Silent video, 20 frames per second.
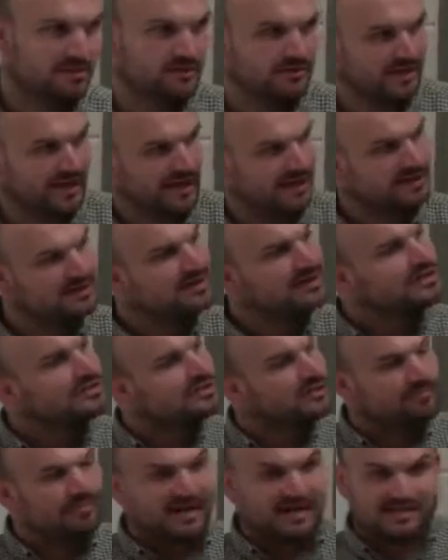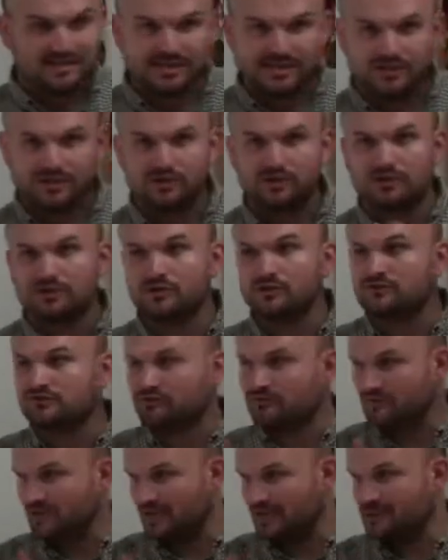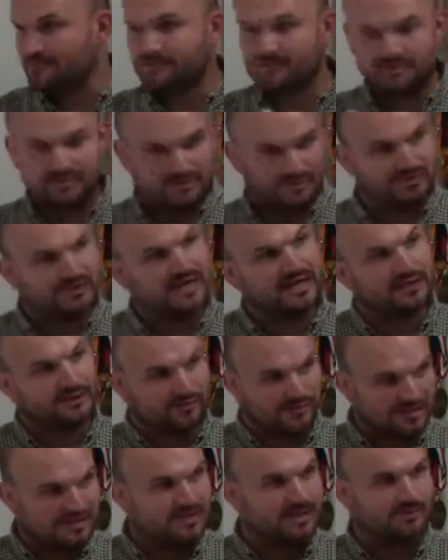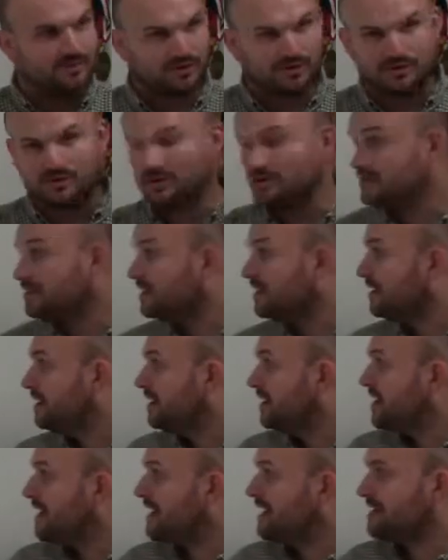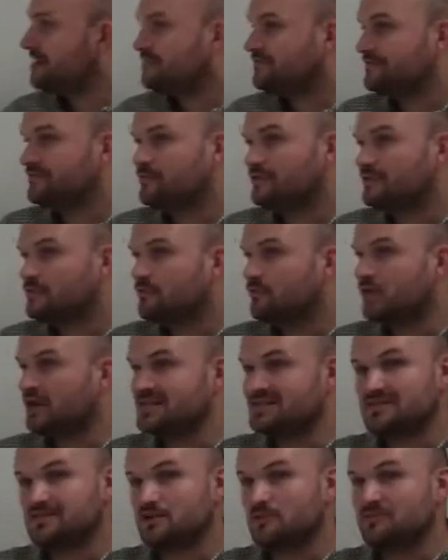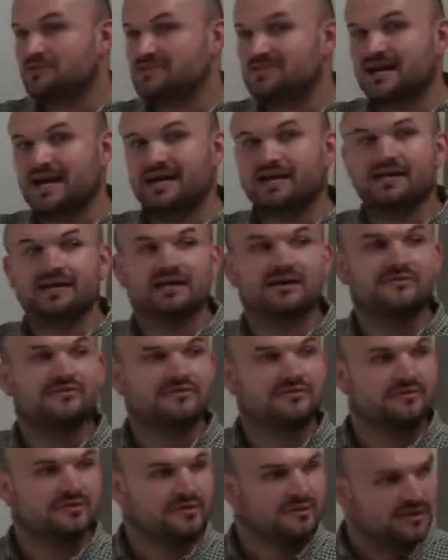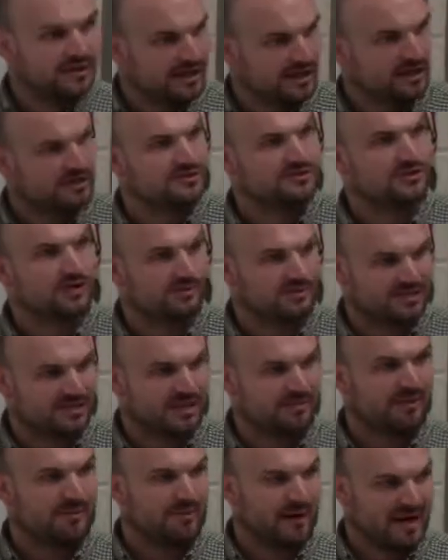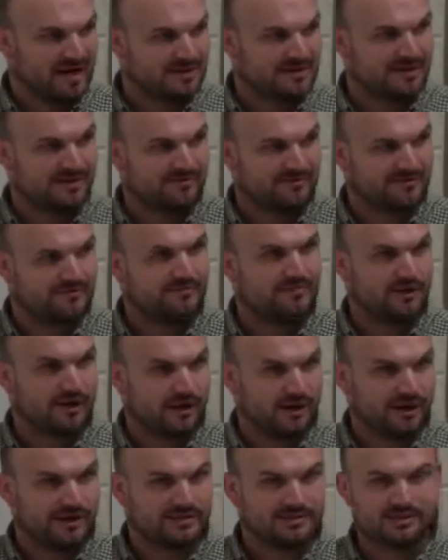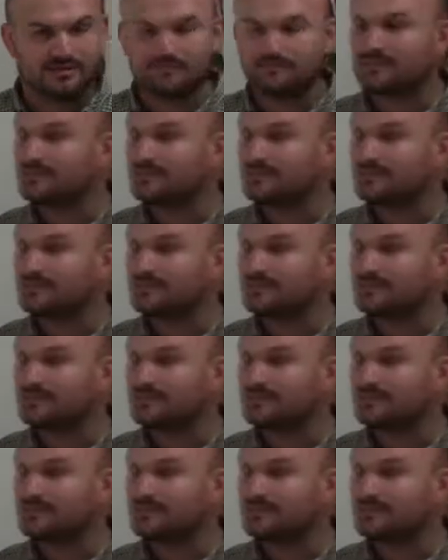Okay? So basically, you flip, you take the reciprocal, and if one slope is negative, the other slope is going to be positive. All right?